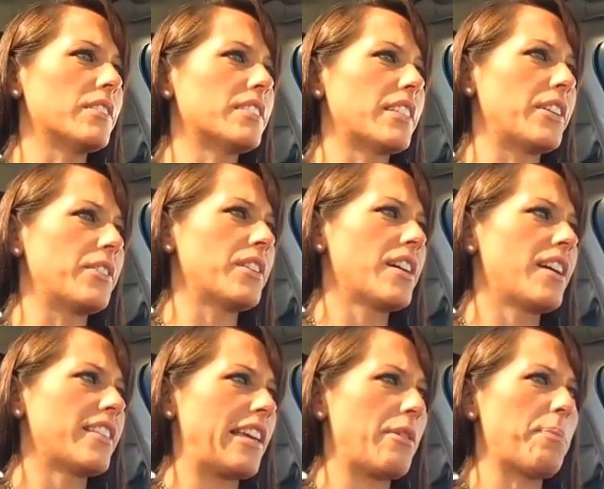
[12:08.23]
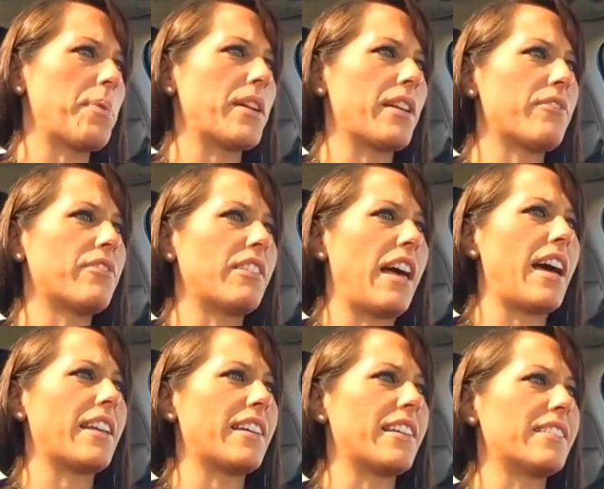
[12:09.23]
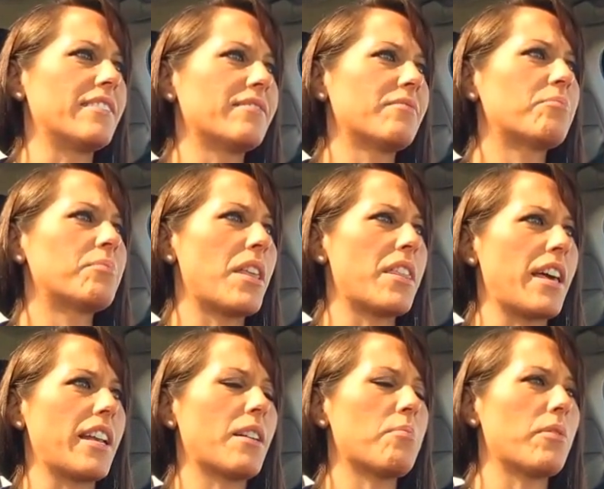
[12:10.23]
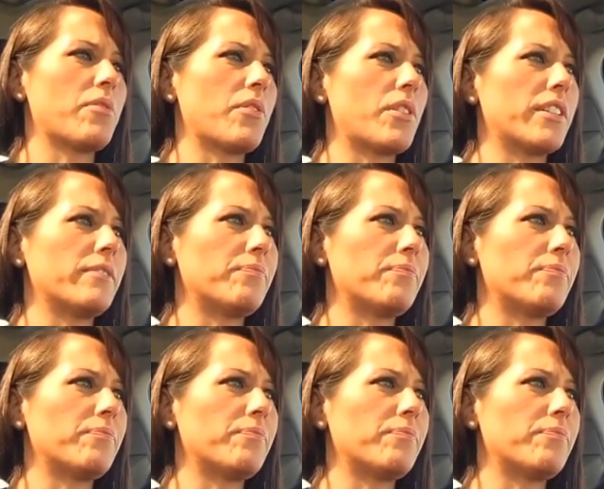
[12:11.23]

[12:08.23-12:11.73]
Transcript: So they were pretty flat and pathetic before.